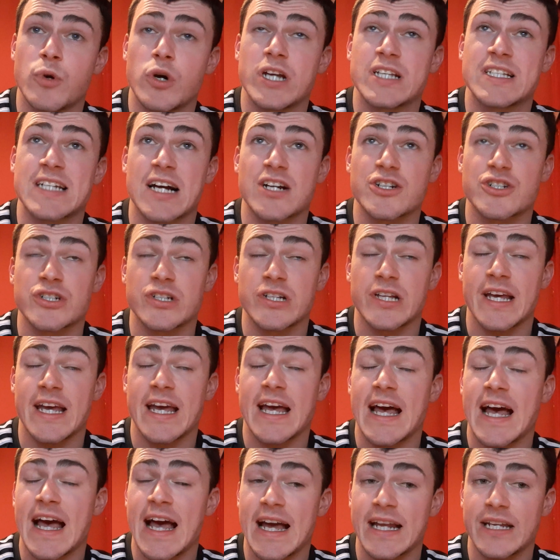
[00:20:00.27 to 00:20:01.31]
but he's actually
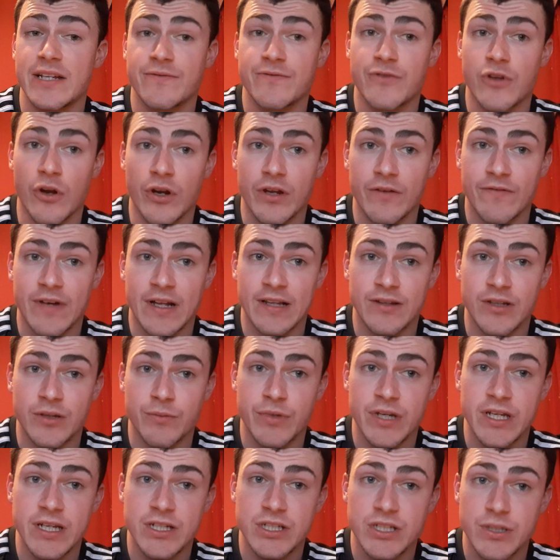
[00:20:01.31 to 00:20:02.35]
ahead of Donny van de
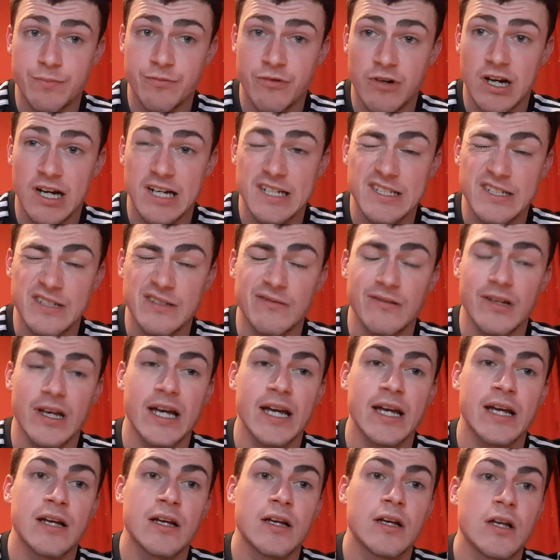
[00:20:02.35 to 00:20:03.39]
Beek,
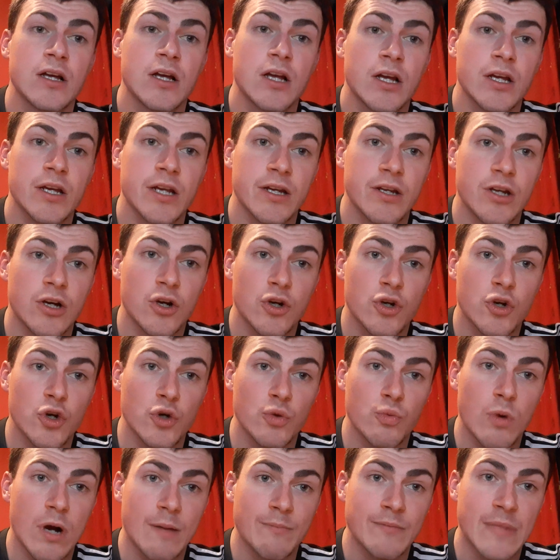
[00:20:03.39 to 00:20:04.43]
surprisingly. You know,
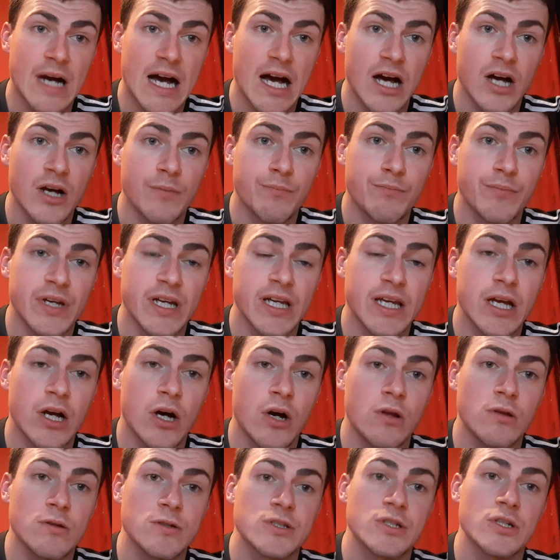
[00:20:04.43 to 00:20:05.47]
could Juan Mata be
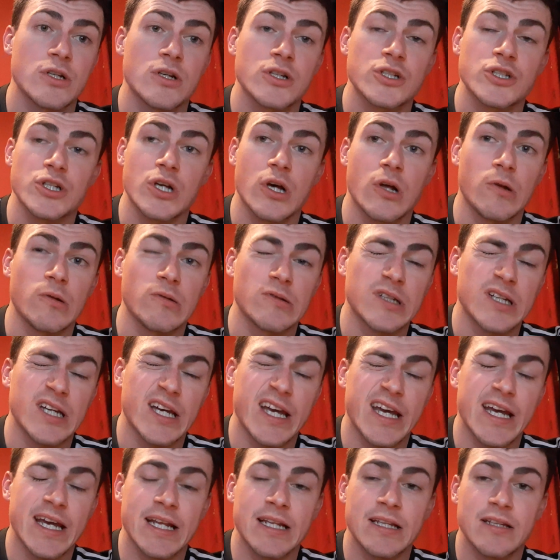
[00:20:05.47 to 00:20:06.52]
also sold
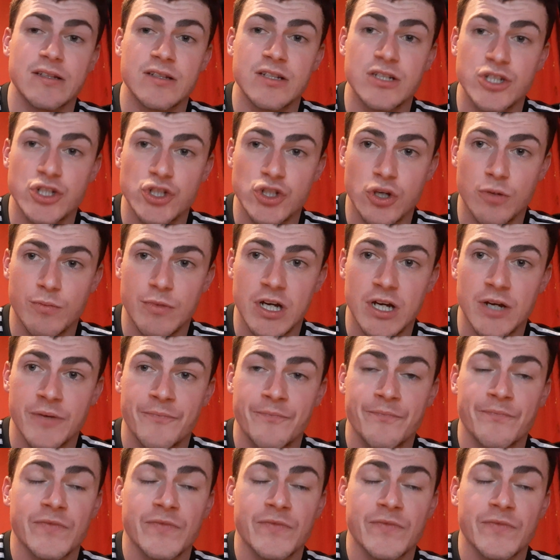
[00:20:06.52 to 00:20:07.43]
in the summer?